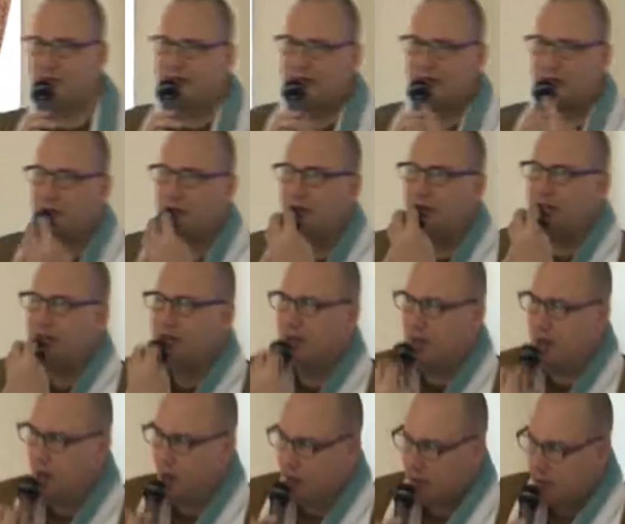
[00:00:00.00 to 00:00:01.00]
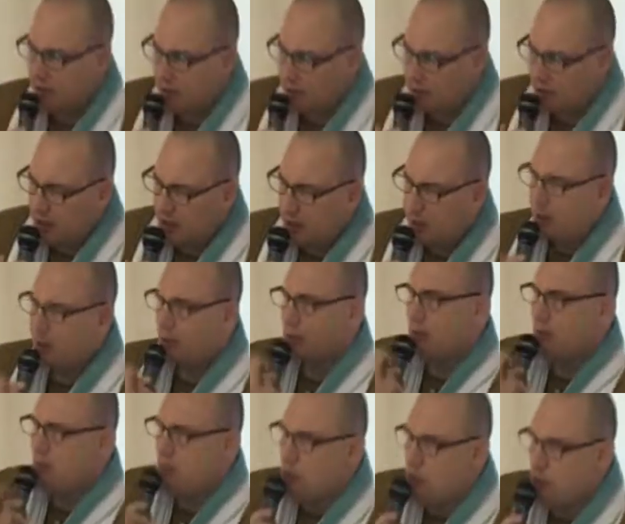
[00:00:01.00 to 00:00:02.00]
That's really the
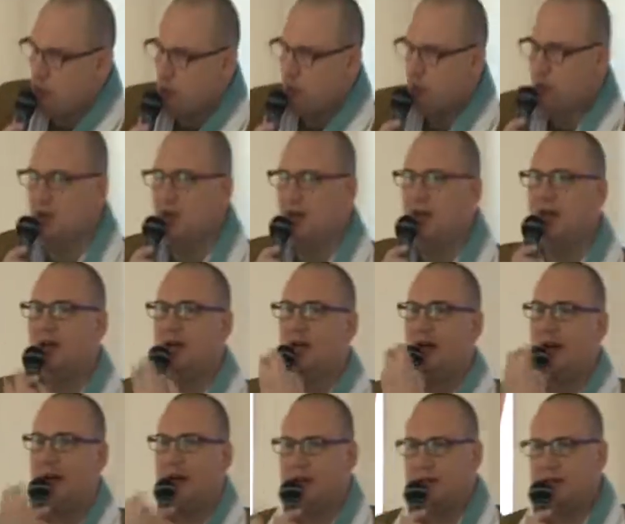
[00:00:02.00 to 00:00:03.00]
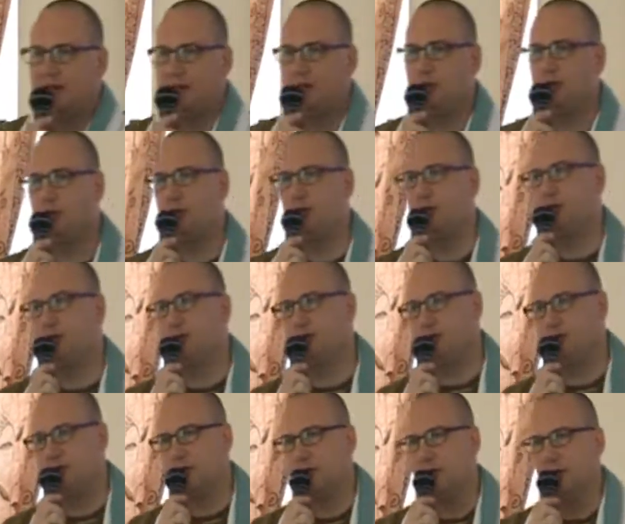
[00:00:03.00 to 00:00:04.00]
deepest mood,
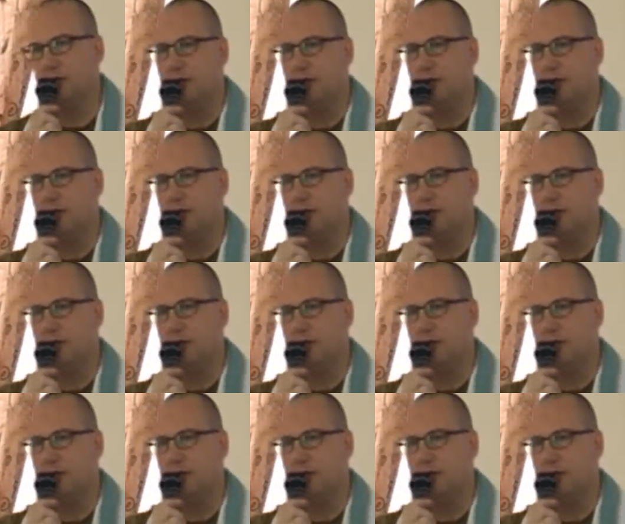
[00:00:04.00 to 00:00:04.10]
attitudes,